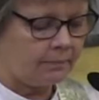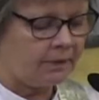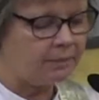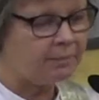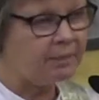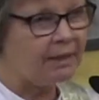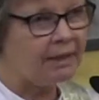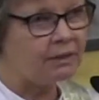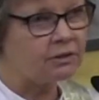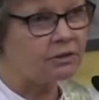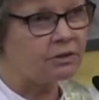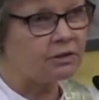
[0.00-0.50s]

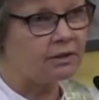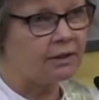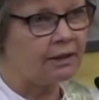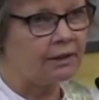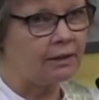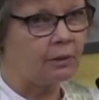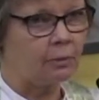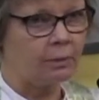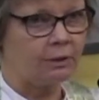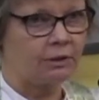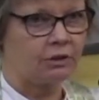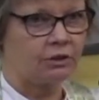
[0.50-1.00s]
But back to
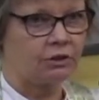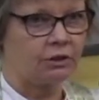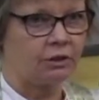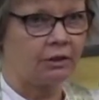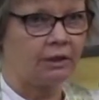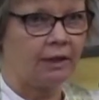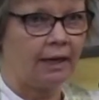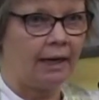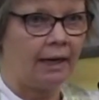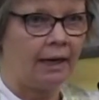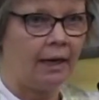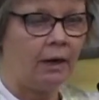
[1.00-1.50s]
that
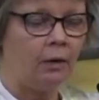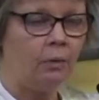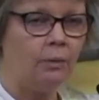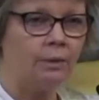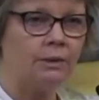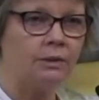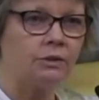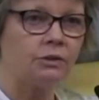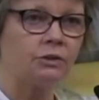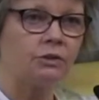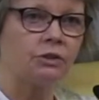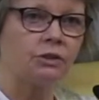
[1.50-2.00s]
question, how
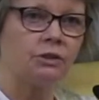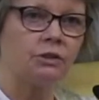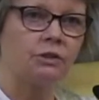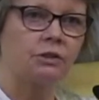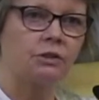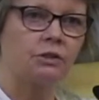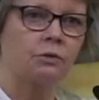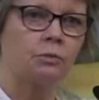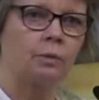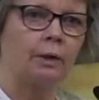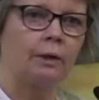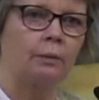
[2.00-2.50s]
is
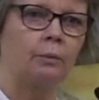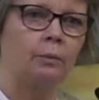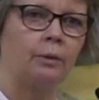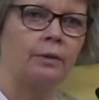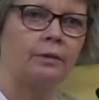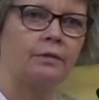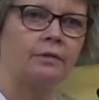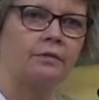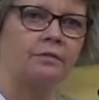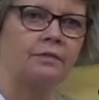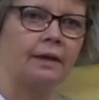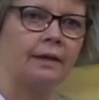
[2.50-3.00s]
Jesus one
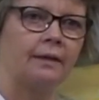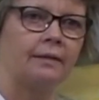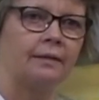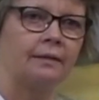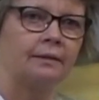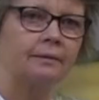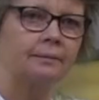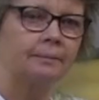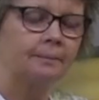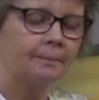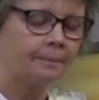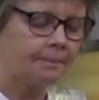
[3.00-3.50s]
with the
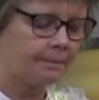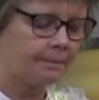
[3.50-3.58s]
Father?